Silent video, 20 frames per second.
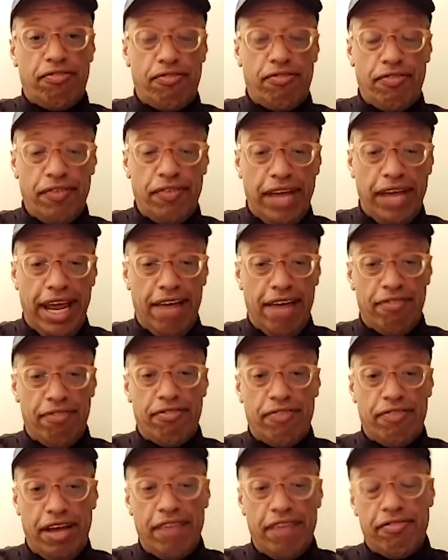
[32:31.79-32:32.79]
It's just
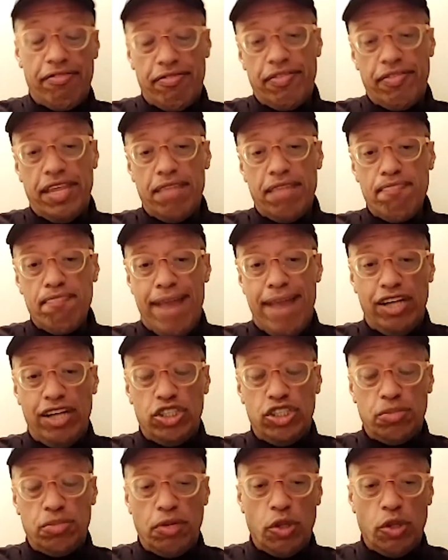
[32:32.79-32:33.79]

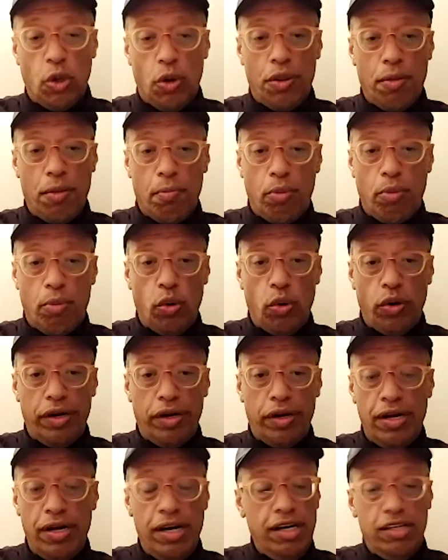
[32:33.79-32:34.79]
sell your
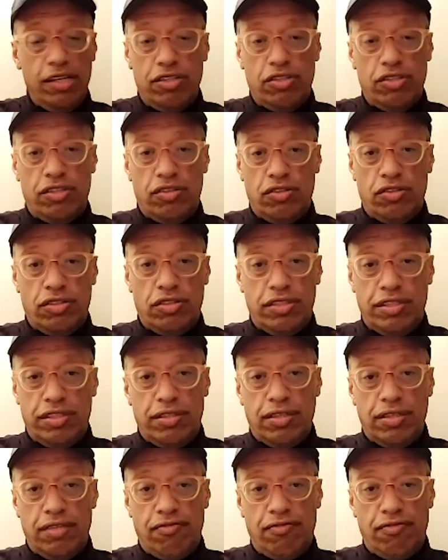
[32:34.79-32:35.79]
products. So
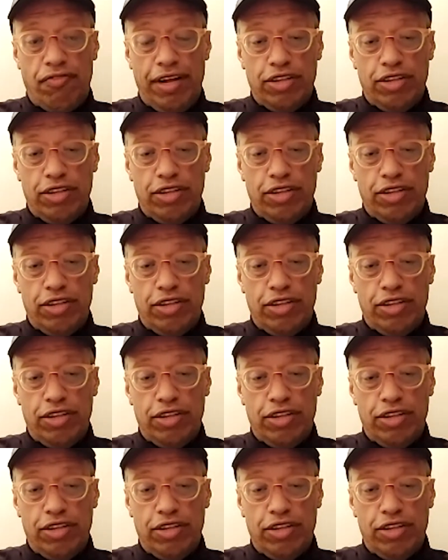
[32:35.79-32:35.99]
it's